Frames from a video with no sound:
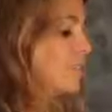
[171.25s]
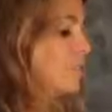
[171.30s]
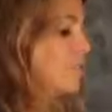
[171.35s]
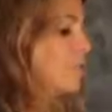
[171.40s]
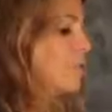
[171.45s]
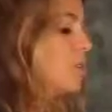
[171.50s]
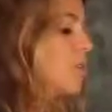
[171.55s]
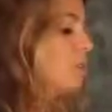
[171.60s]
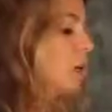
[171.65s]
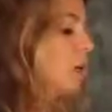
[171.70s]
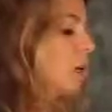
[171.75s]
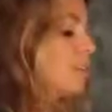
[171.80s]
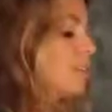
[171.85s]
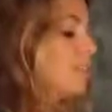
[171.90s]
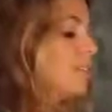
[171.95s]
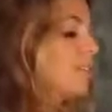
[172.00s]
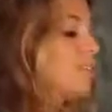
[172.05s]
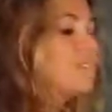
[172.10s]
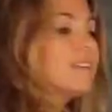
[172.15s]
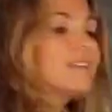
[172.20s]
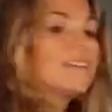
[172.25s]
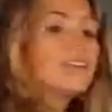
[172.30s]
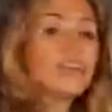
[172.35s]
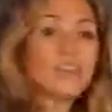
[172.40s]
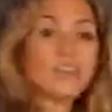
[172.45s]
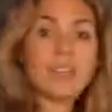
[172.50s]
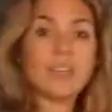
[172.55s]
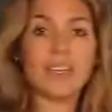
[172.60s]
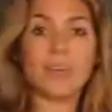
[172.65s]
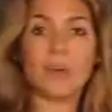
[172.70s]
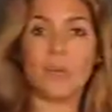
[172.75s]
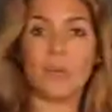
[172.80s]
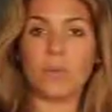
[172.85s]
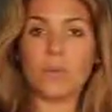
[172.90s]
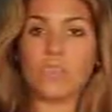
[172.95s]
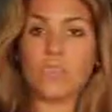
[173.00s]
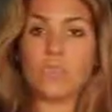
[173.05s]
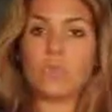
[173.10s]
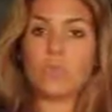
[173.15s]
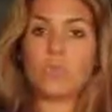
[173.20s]
So there are literally
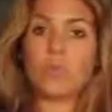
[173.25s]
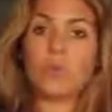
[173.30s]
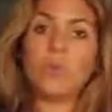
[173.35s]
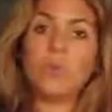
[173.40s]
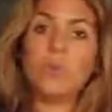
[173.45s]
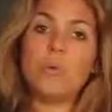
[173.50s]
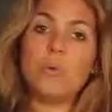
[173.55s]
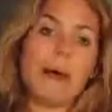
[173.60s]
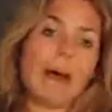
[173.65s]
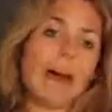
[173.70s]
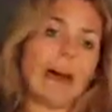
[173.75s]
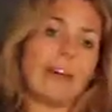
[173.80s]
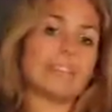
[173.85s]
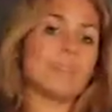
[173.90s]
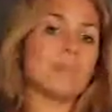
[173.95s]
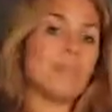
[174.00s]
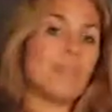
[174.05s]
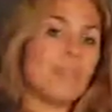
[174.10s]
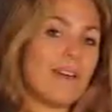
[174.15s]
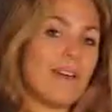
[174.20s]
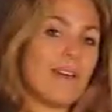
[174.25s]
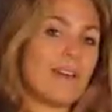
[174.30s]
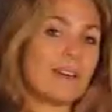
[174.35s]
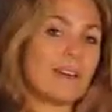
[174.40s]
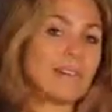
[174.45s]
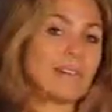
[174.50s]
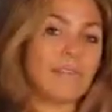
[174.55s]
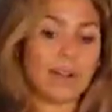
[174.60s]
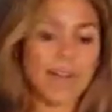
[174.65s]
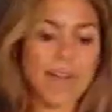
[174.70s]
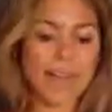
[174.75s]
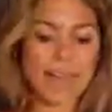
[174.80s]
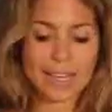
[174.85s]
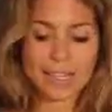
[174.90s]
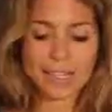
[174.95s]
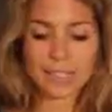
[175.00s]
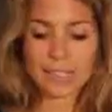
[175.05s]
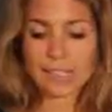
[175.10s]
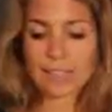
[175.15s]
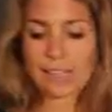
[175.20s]
only 2 possible values for
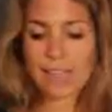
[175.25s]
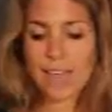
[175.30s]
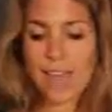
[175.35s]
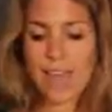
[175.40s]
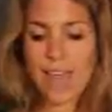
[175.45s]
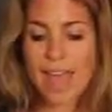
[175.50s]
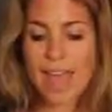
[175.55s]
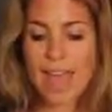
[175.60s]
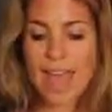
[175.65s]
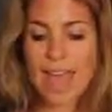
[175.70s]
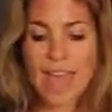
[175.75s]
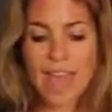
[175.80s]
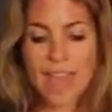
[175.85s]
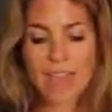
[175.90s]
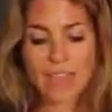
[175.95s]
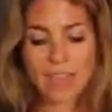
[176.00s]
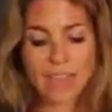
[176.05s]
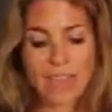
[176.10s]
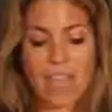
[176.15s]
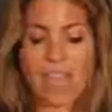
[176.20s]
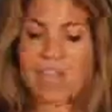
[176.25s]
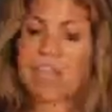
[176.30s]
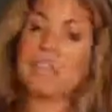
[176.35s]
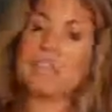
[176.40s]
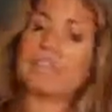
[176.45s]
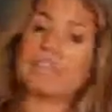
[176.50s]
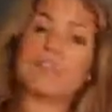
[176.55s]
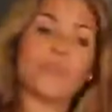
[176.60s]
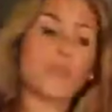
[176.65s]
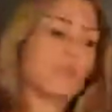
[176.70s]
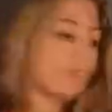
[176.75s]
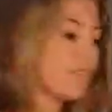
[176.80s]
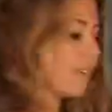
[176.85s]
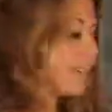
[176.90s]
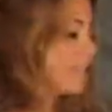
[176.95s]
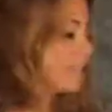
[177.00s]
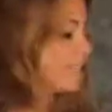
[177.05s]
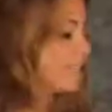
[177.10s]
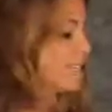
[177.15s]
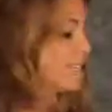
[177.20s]
x, and the answer for
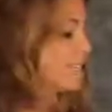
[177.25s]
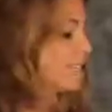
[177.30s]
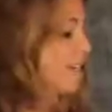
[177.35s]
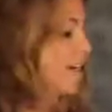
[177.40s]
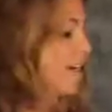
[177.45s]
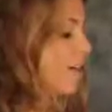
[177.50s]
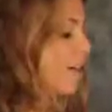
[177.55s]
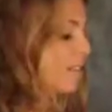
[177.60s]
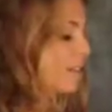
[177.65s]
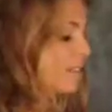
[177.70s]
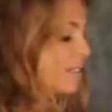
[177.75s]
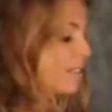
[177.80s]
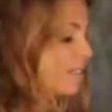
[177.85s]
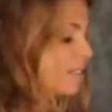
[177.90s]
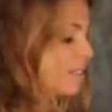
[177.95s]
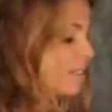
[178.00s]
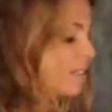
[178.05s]
this is now